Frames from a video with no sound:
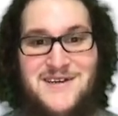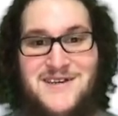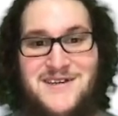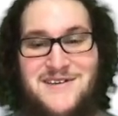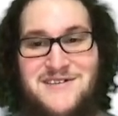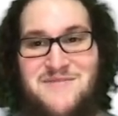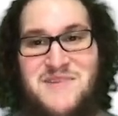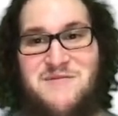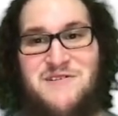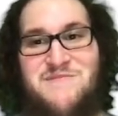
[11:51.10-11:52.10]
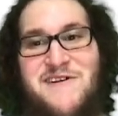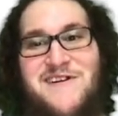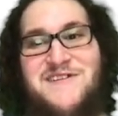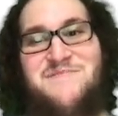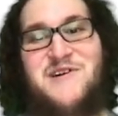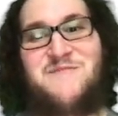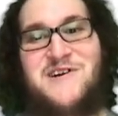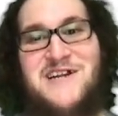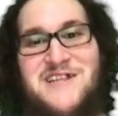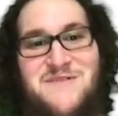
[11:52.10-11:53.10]
to some people, especially in this bear
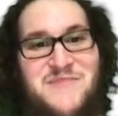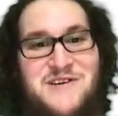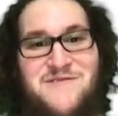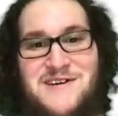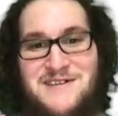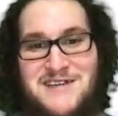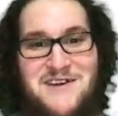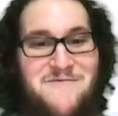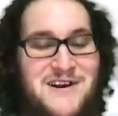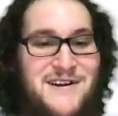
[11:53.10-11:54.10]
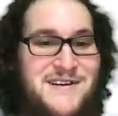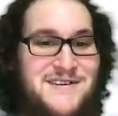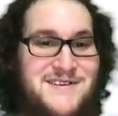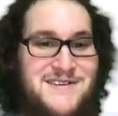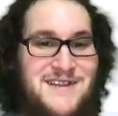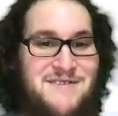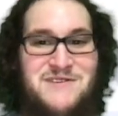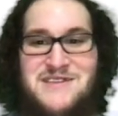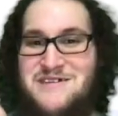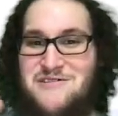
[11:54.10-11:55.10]
market. I think Bitcoin is getting ready, like
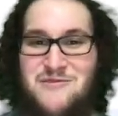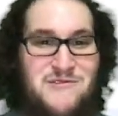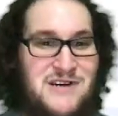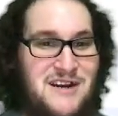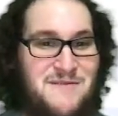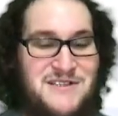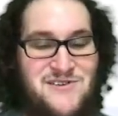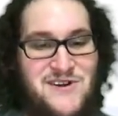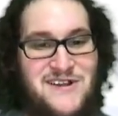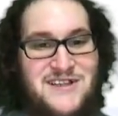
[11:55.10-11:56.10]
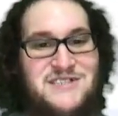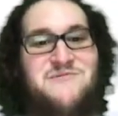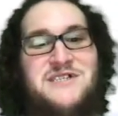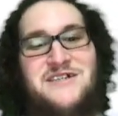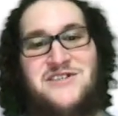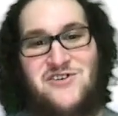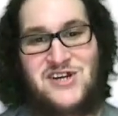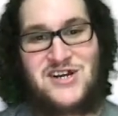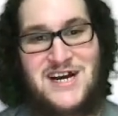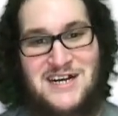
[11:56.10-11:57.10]
with this global economy situation. This is what
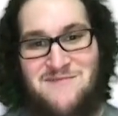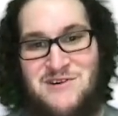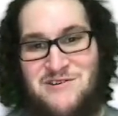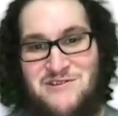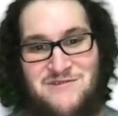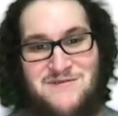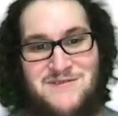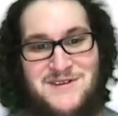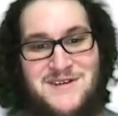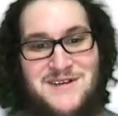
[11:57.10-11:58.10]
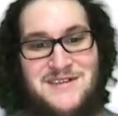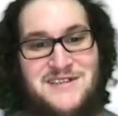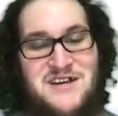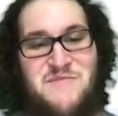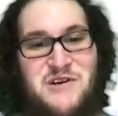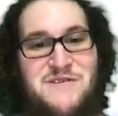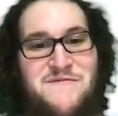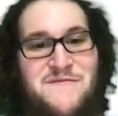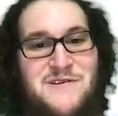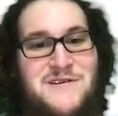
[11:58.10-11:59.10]
Satoshi Nakamoto designed
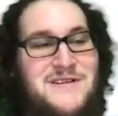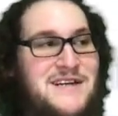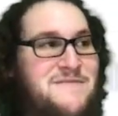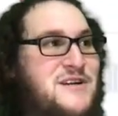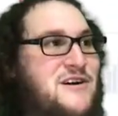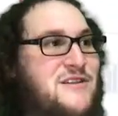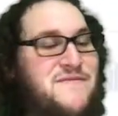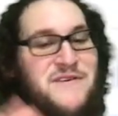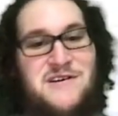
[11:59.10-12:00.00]
Bitcoin for. Like when all the fiat